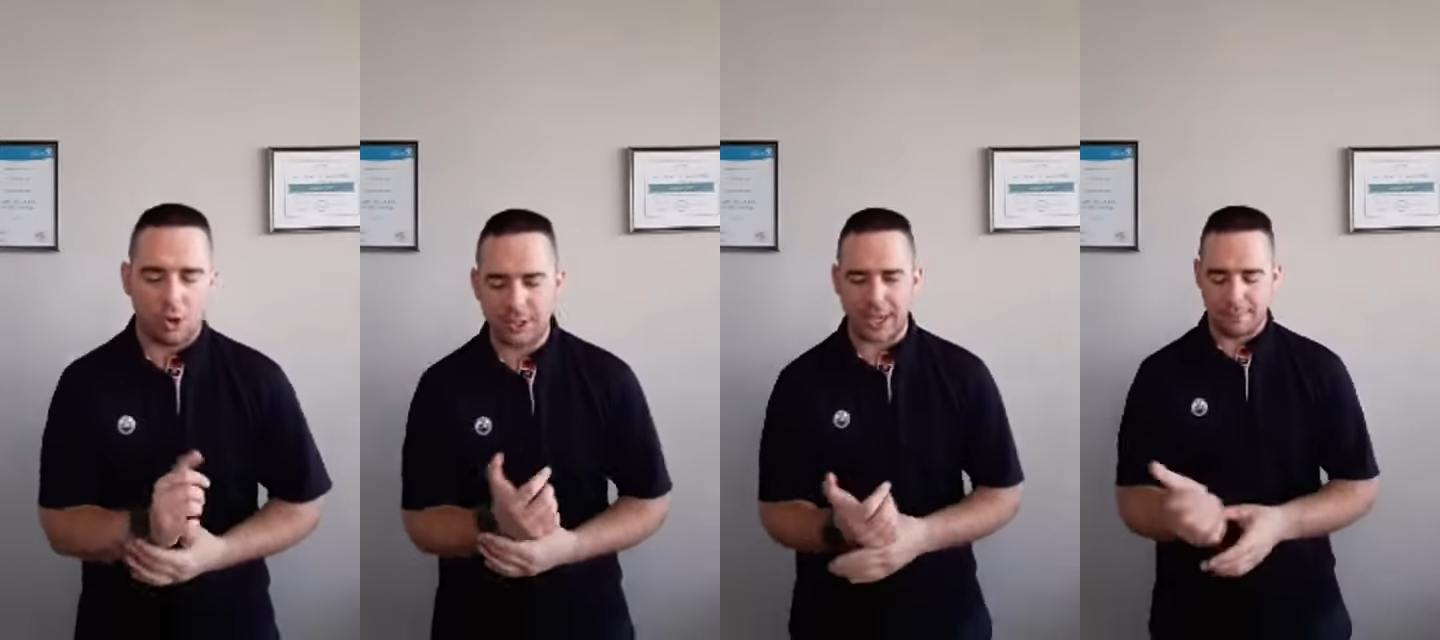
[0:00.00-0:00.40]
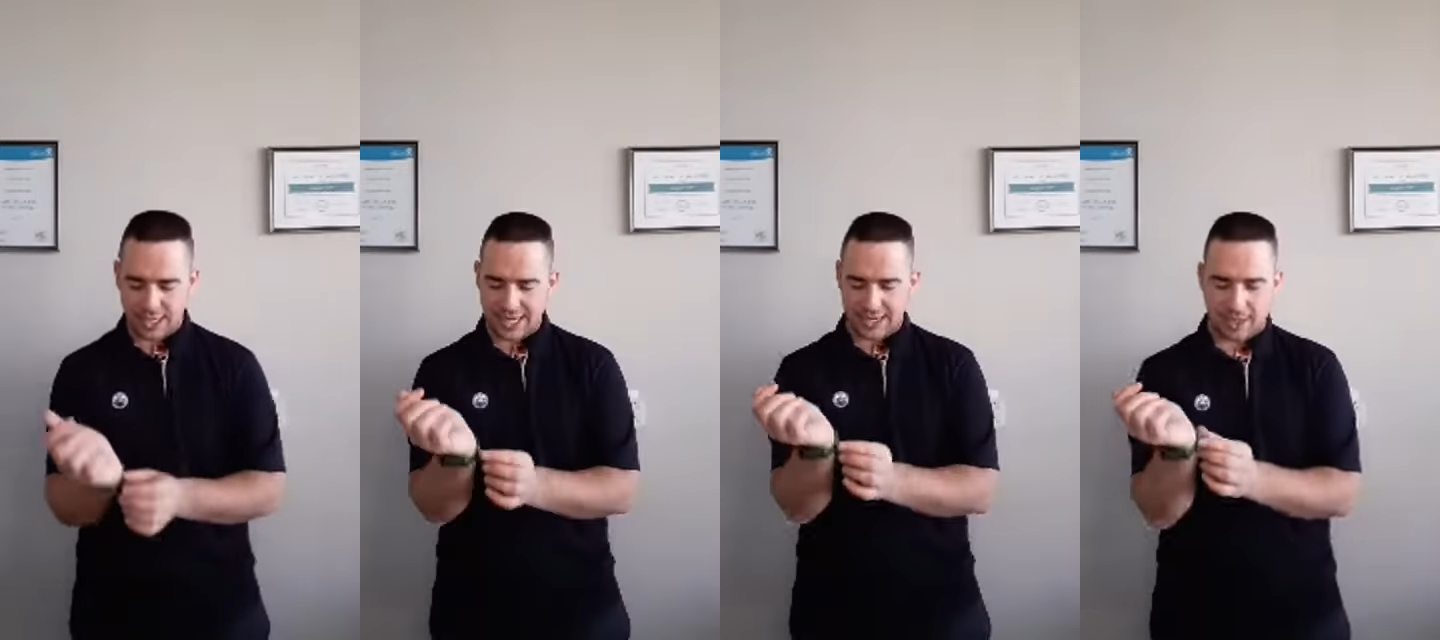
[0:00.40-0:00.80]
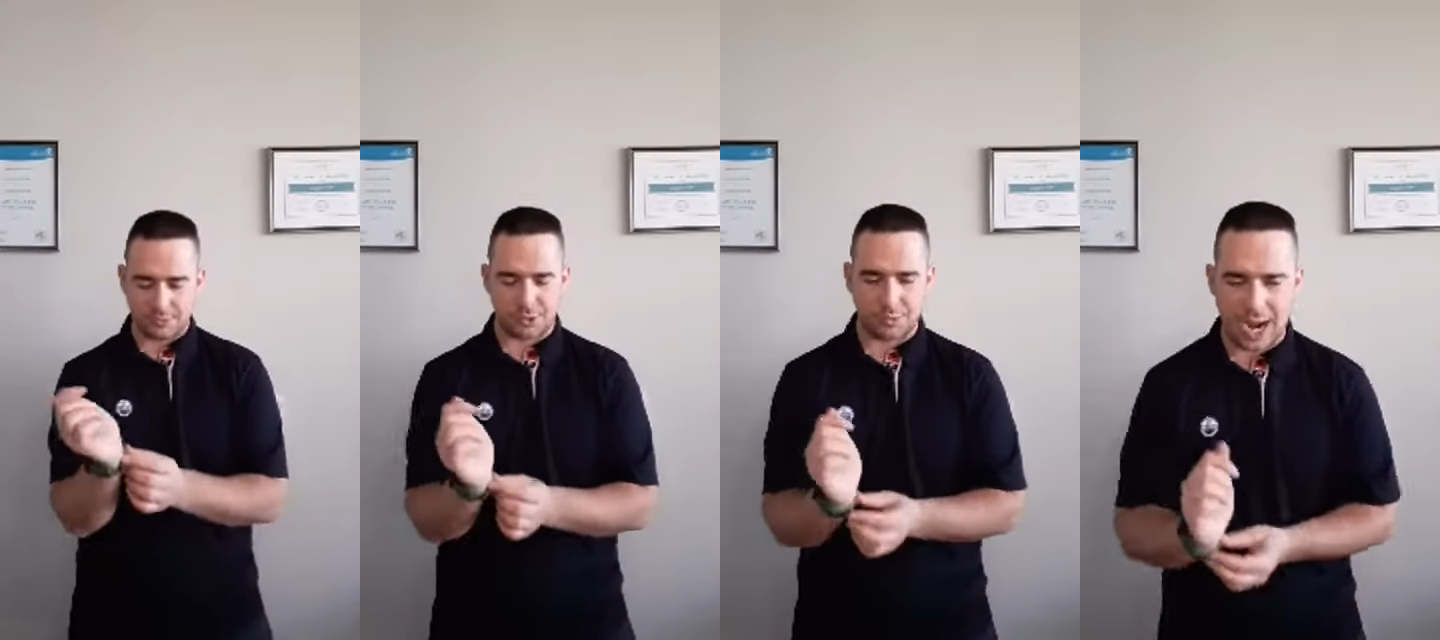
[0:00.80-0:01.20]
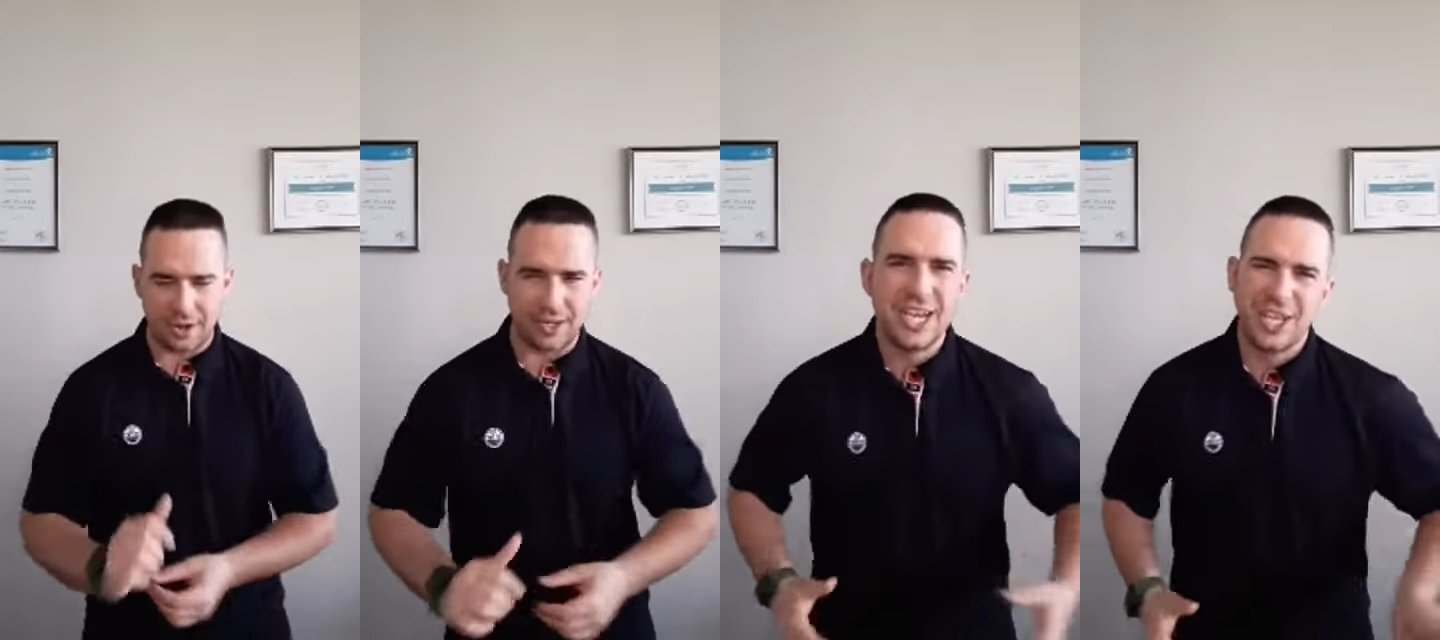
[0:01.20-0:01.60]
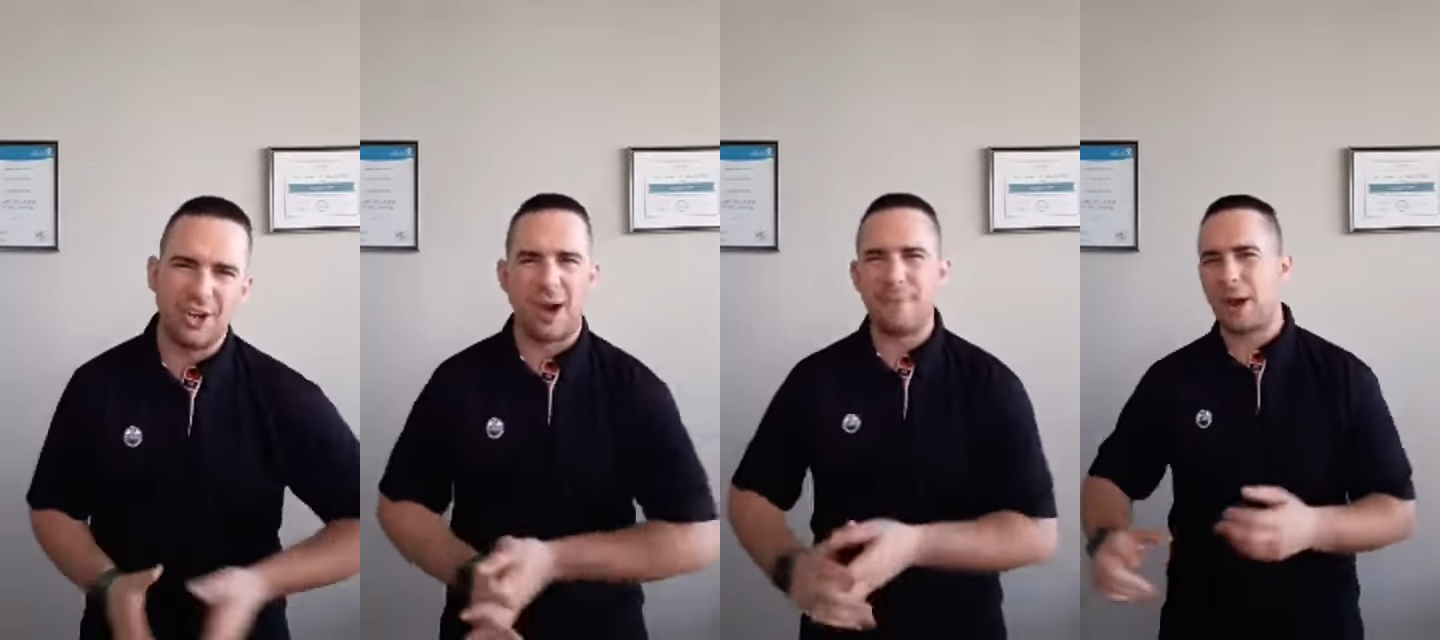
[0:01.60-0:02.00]
Okay, Monday comes around, and,
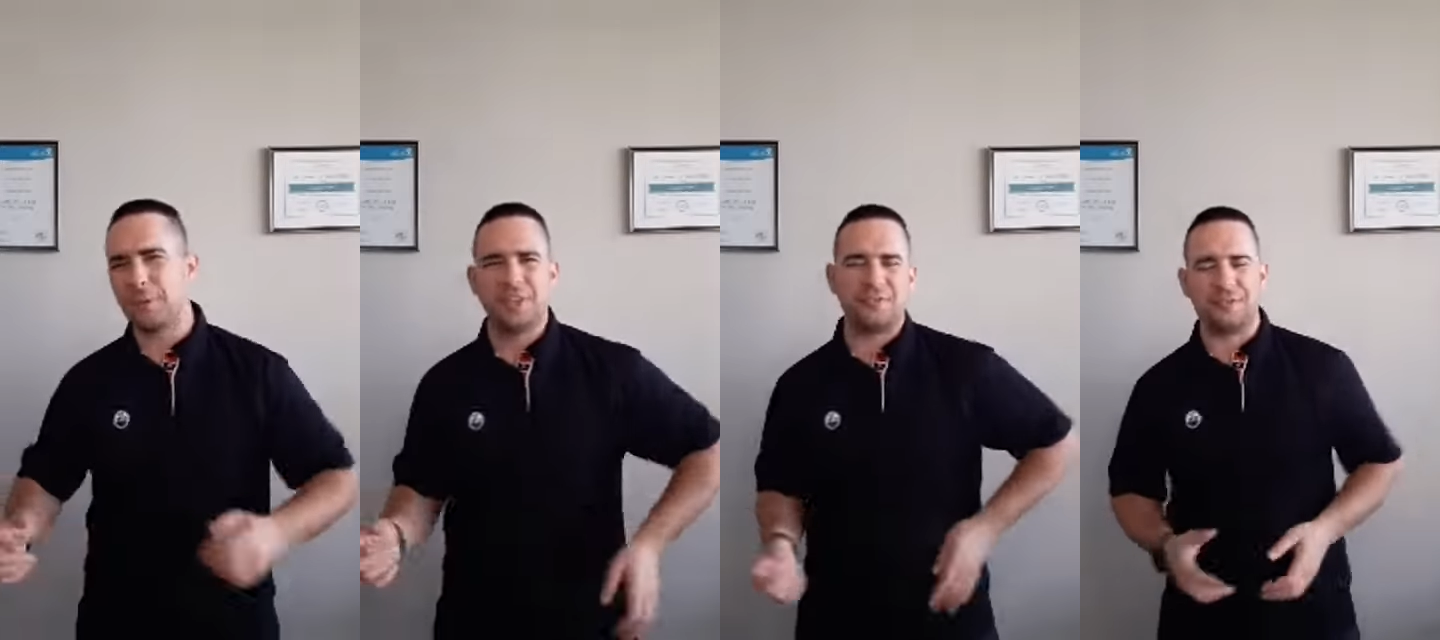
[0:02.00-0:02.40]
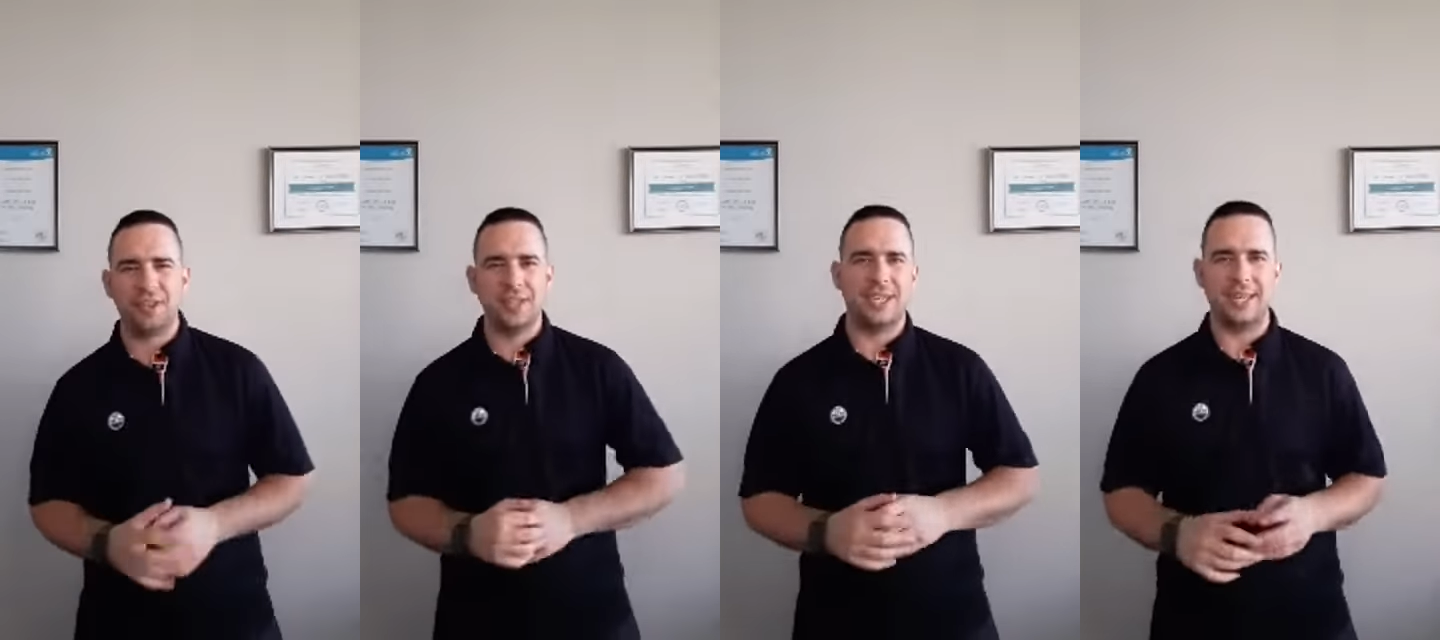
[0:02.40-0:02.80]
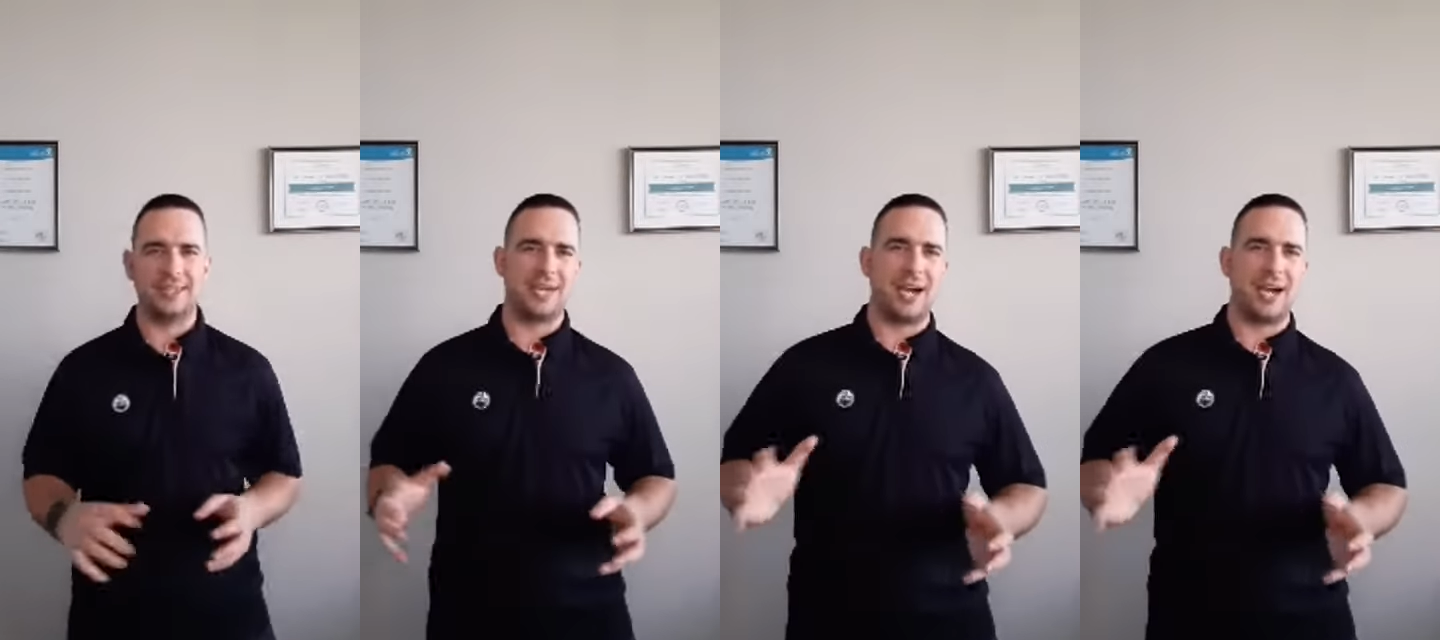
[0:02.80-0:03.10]
you know, I'm not really feeling it.